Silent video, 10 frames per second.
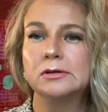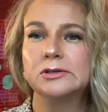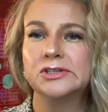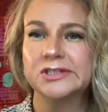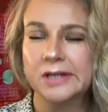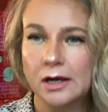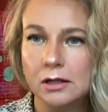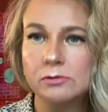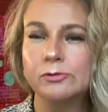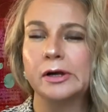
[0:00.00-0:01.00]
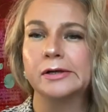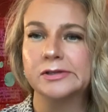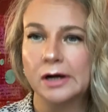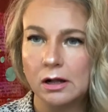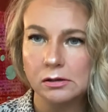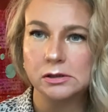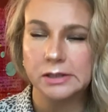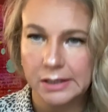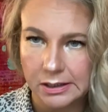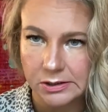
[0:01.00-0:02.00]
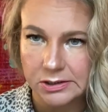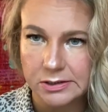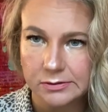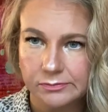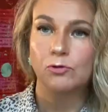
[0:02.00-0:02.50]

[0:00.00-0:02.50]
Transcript: self-adult needs.